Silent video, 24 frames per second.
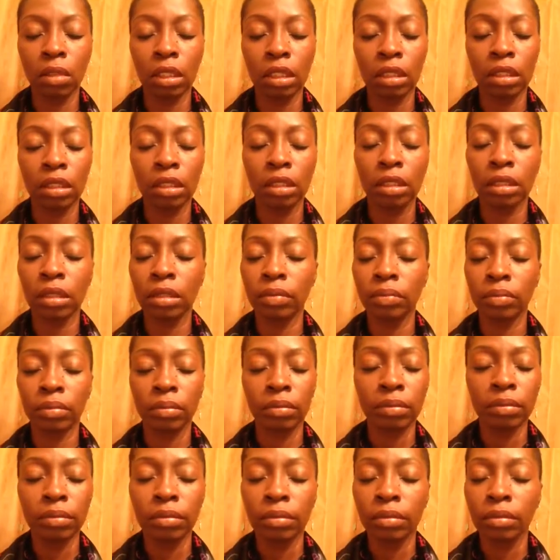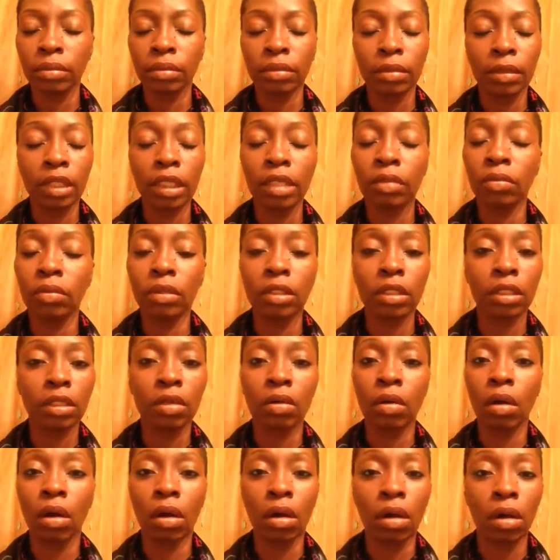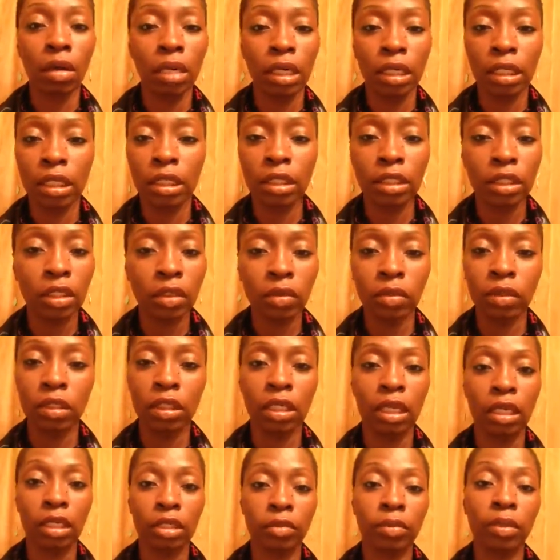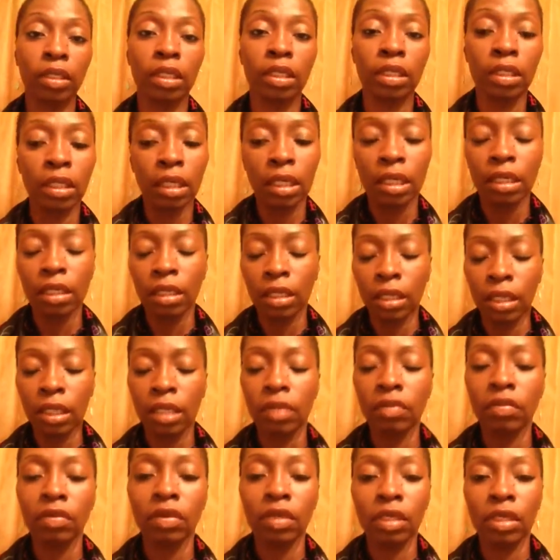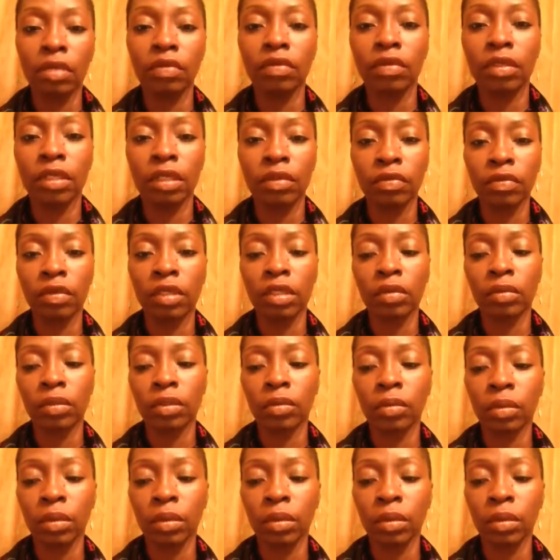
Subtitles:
it was so hard and it so sucked, but it really, really, really was